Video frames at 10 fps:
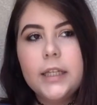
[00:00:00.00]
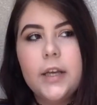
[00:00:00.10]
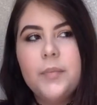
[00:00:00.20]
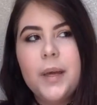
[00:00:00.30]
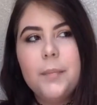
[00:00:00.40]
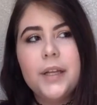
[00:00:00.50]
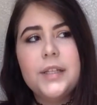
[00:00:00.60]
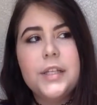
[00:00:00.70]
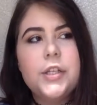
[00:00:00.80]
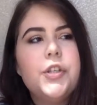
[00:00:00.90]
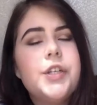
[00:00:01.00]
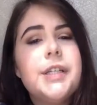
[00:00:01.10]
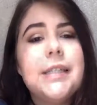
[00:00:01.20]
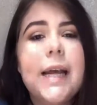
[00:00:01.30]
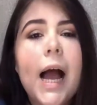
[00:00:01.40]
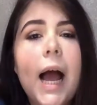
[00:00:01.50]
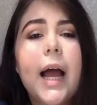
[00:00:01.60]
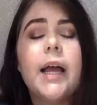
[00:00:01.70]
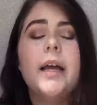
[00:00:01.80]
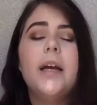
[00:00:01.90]
Give me a message, say
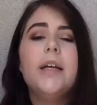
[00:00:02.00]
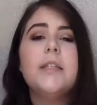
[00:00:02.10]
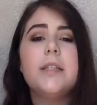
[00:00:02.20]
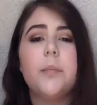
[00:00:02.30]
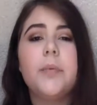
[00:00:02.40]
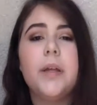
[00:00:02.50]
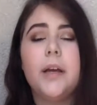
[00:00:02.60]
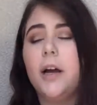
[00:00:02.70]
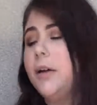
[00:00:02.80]
hi, something.